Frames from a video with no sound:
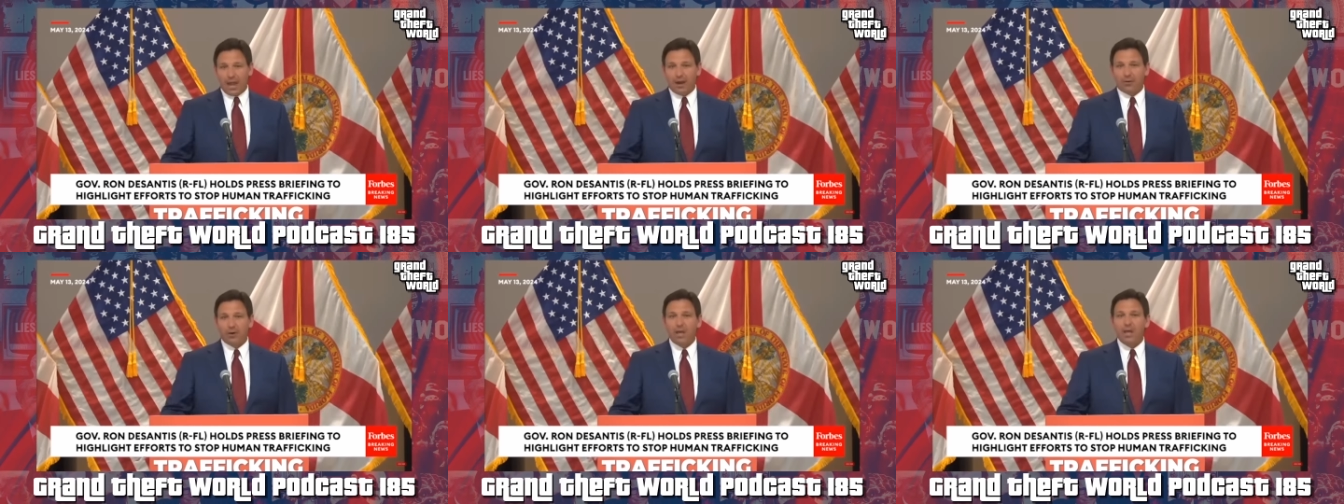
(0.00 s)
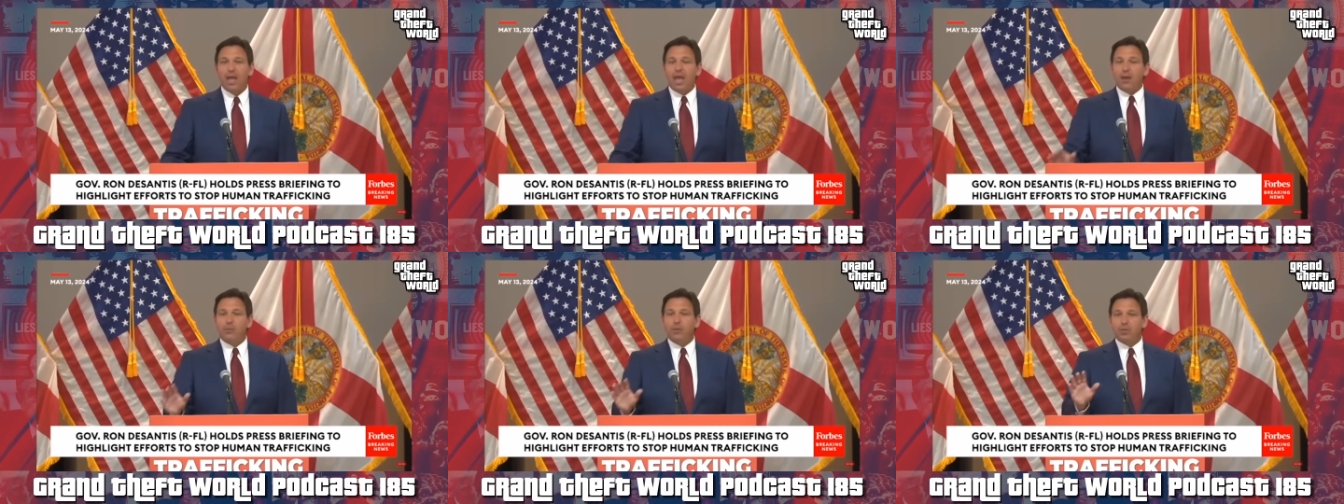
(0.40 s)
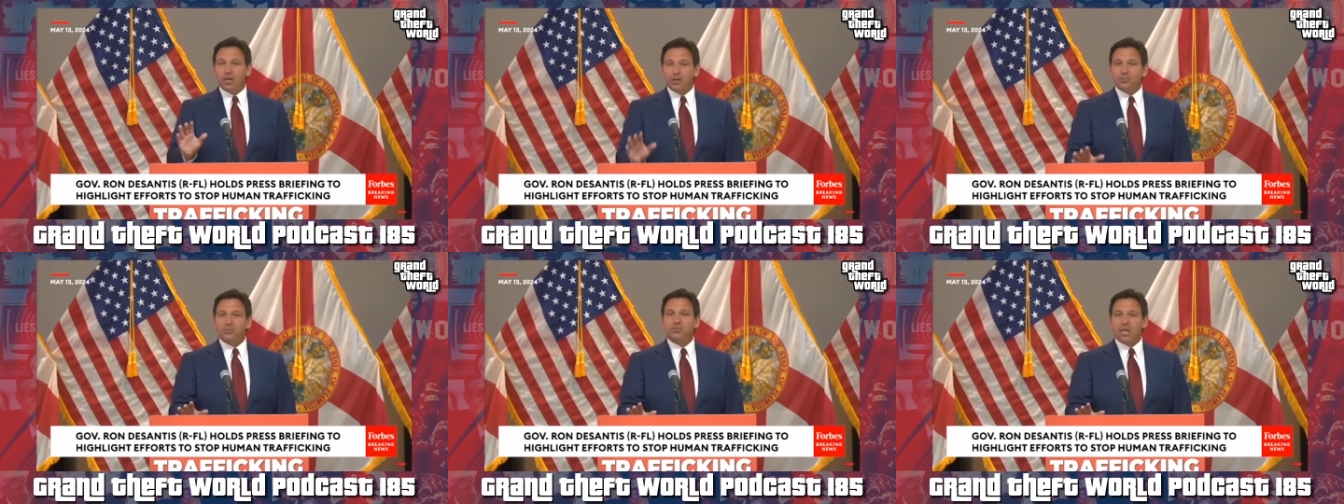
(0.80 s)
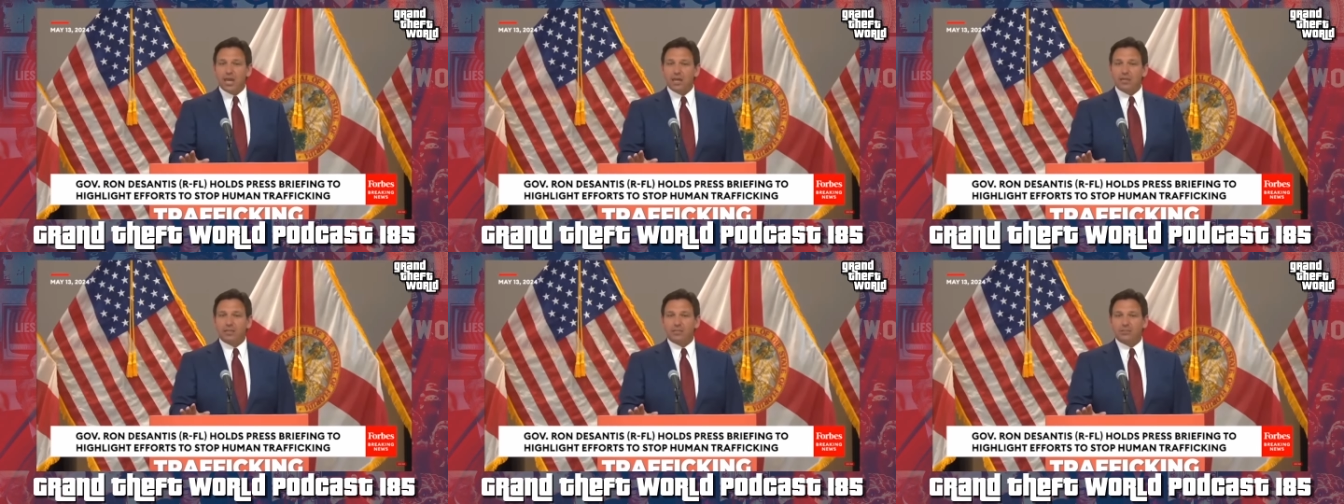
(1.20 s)
doubt. And when they're
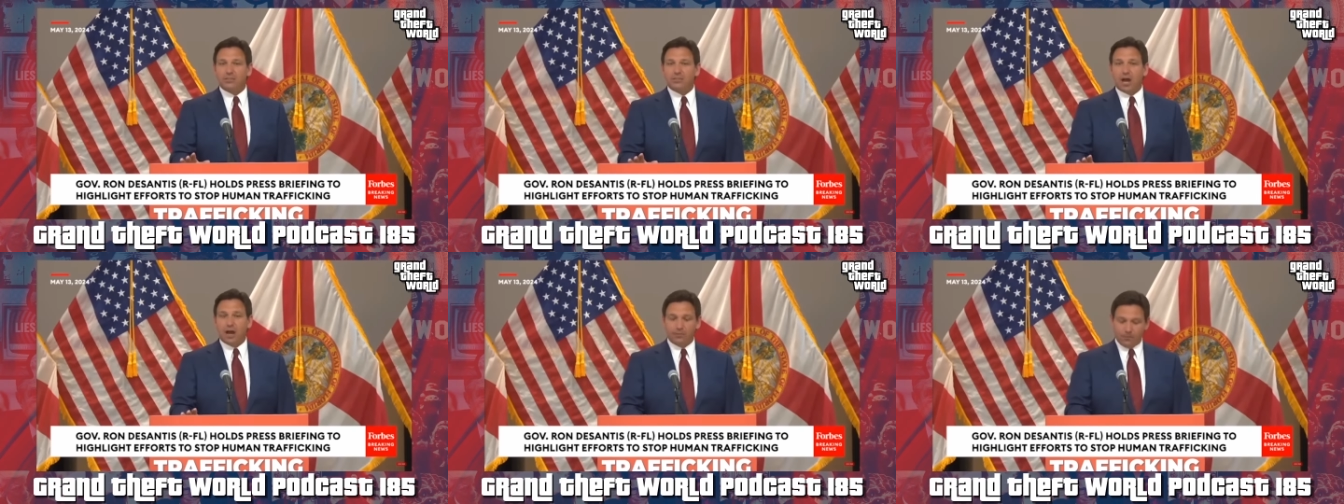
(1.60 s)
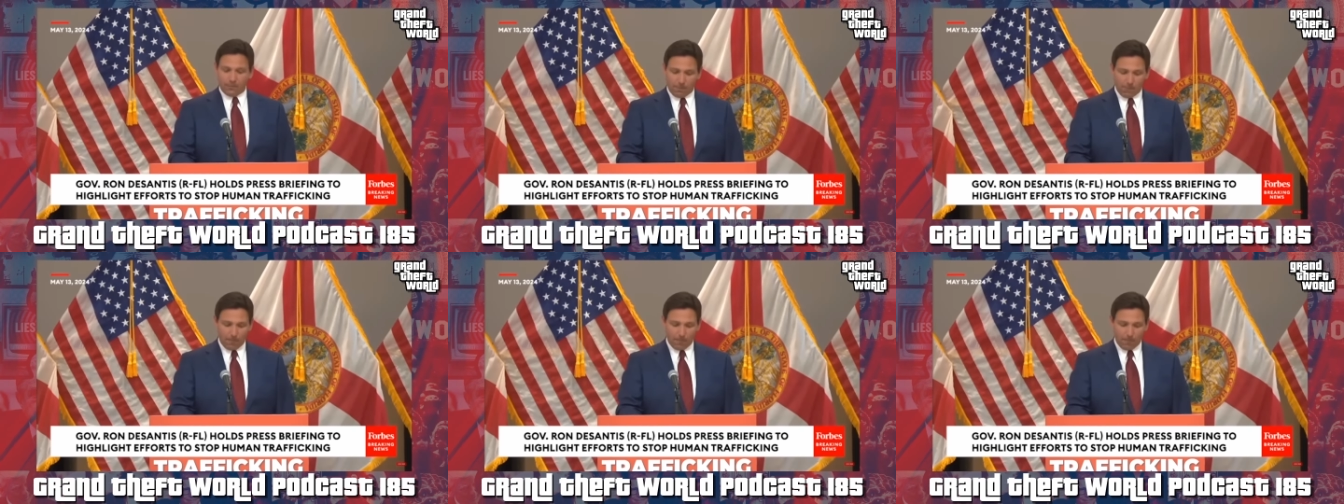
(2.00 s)
saying this stuff,